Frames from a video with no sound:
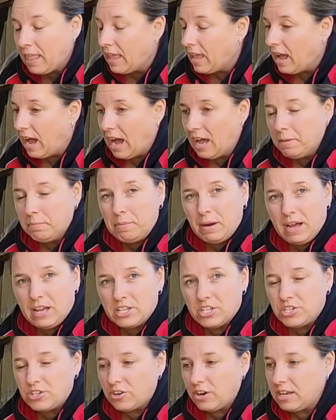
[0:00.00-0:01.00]

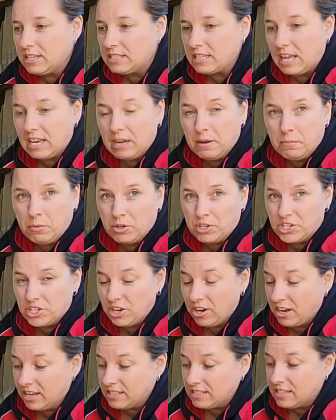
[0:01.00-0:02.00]
unpasteurized,
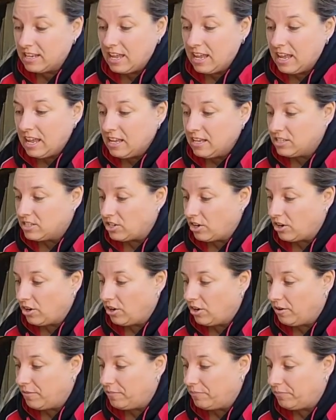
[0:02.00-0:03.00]
unhomogenized.
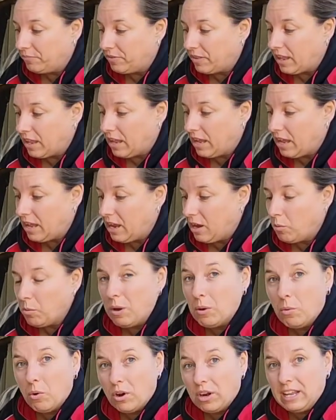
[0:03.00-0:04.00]
So we
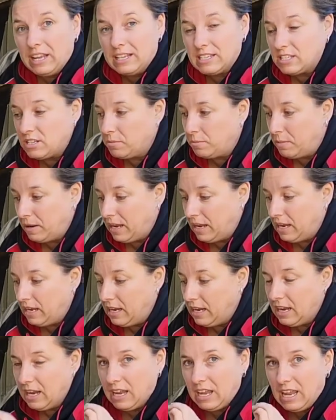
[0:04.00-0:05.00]
want it to be
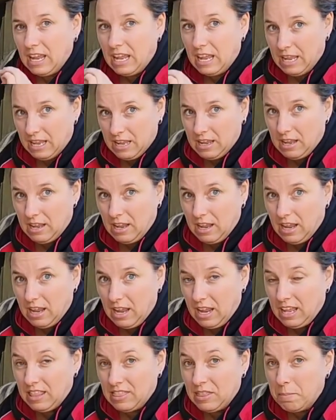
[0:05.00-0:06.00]

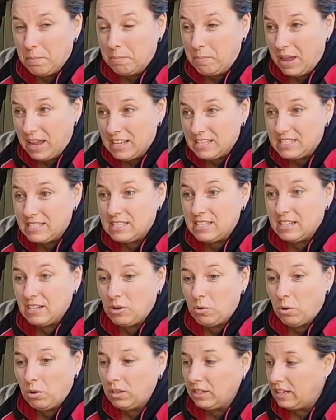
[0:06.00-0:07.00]
in the best
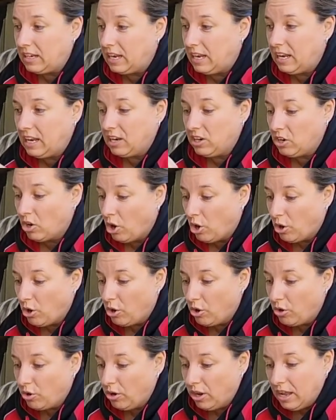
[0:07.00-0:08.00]
quality,
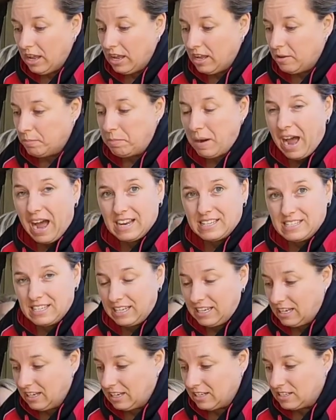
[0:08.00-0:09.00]
no
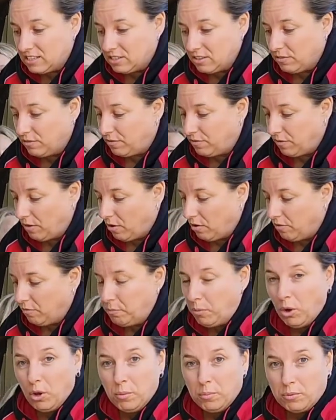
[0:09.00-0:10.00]
particulates of
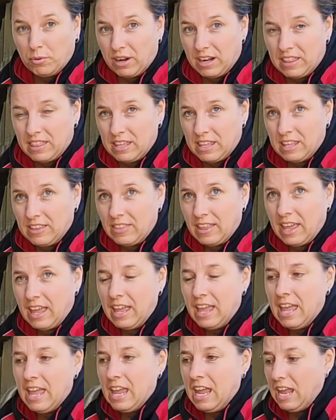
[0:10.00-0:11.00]
poop or anything in there.
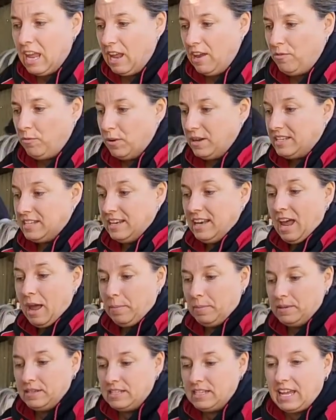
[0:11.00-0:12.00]
If we did
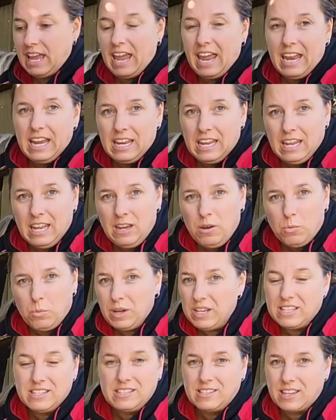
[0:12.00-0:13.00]
happen to get any in, we
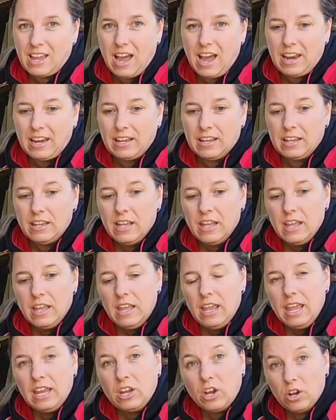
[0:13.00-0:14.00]
discard it.
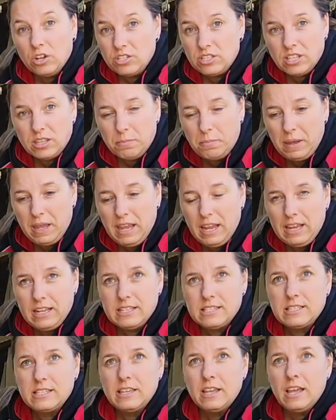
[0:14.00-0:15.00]
It goes to the
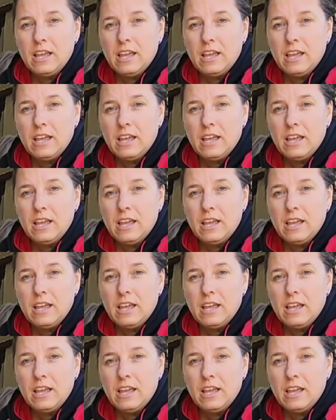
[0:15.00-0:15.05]
pigs.